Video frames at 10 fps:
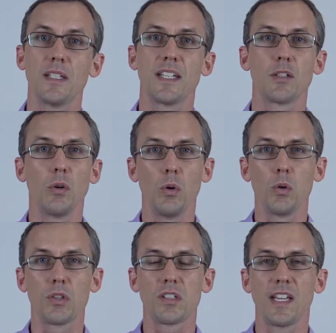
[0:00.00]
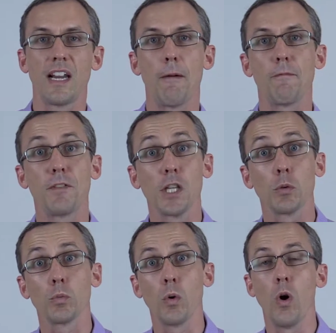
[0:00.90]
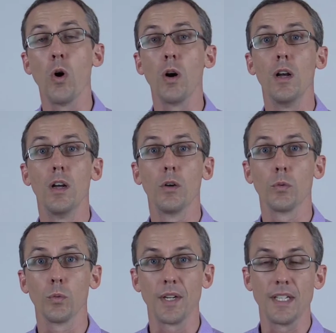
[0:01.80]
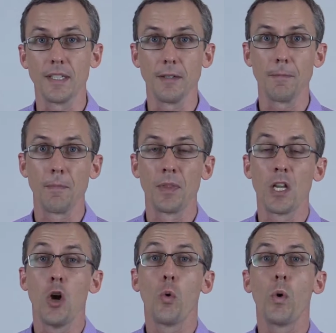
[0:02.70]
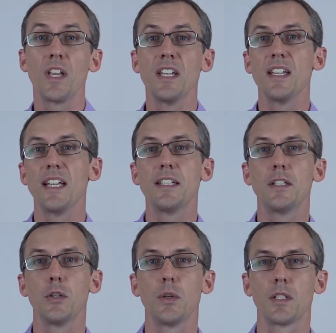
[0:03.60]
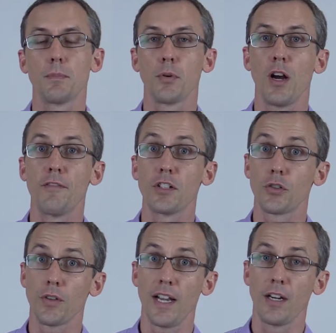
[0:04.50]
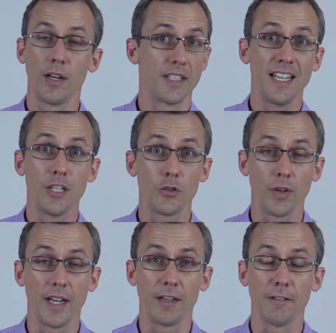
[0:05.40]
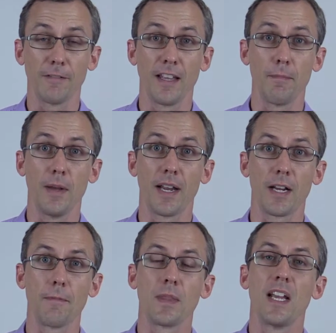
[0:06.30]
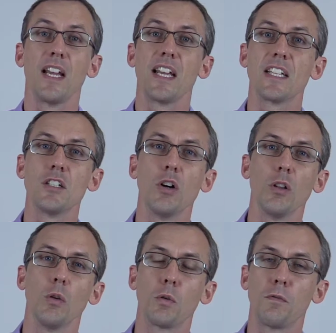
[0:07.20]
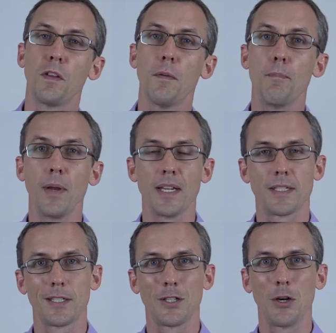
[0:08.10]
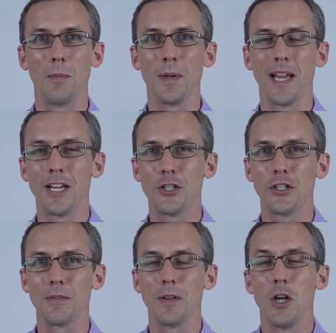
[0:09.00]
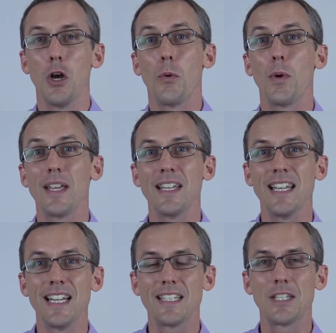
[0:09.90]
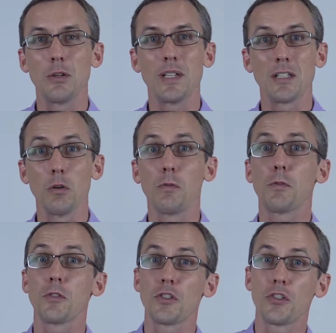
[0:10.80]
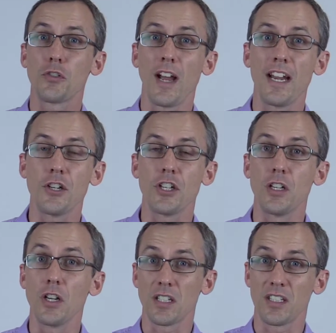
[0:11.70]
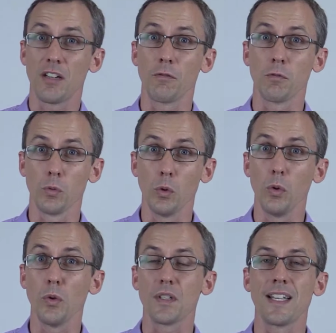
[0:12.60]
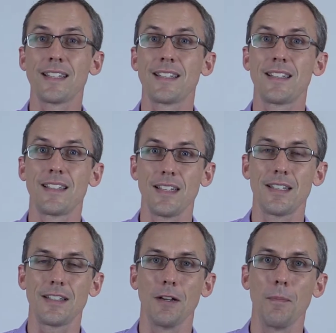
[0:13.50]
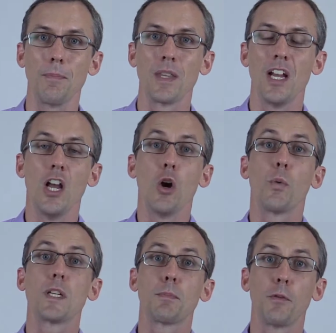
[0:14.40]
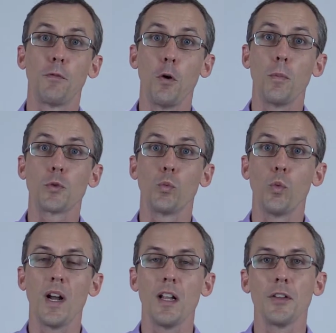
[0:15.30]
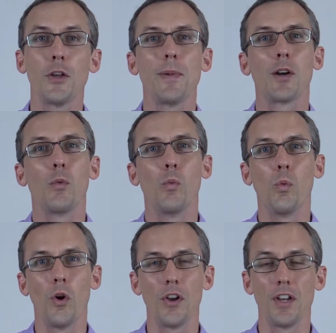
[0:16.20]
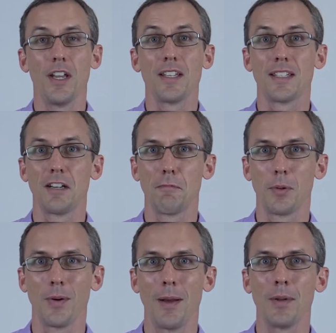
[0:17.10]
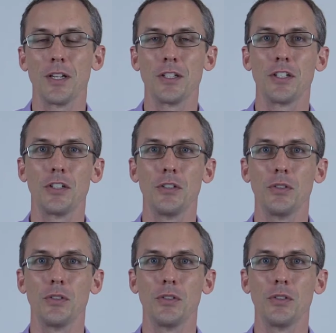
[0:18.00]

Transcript: is it's all set up for the wrong reason. What you need to do as a private trader, as any trader for that matter, is not look for the best combination. What you need to do is look for a strategy, a set of rules, a system which performs well no matter what set of parameters you